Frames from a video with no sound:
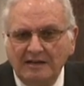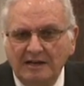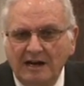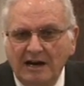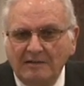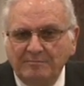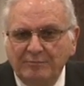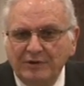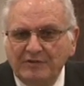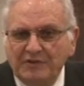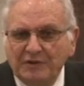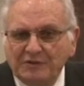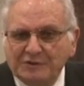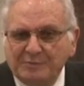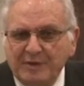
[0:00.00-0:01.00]
God
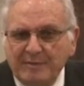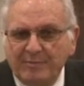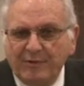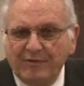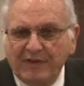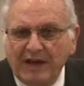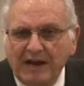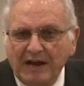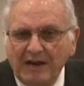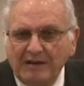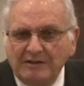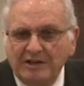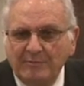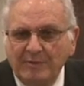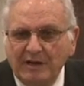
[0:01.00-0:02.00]
put those people
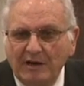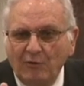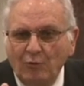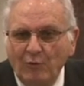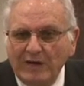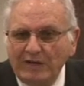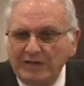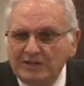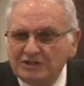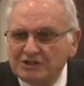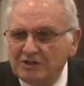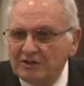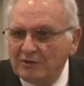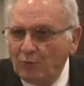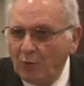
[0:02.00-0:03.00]
there to be a
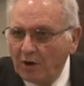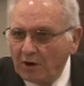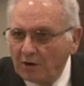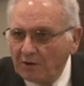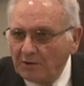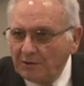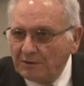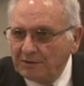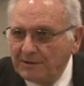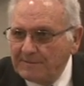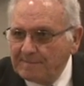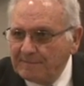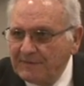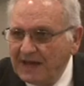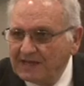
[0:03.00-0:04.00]
witness to the world.
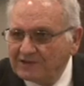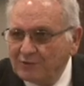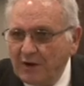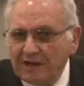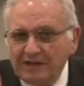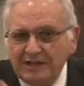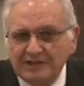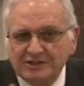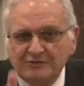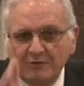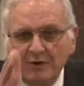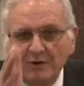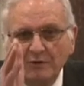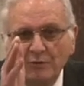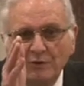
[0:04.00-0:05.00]
That's what
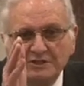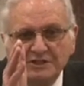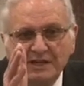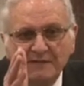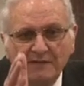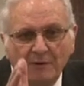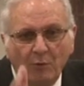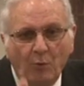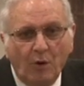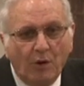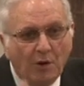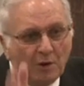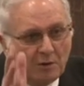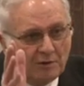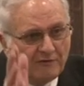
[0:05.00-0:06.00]
Israel was in the
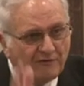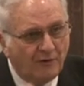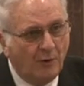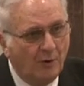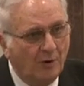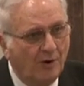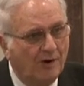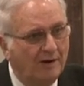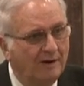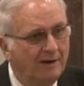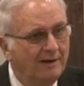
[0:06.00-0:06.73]
world for.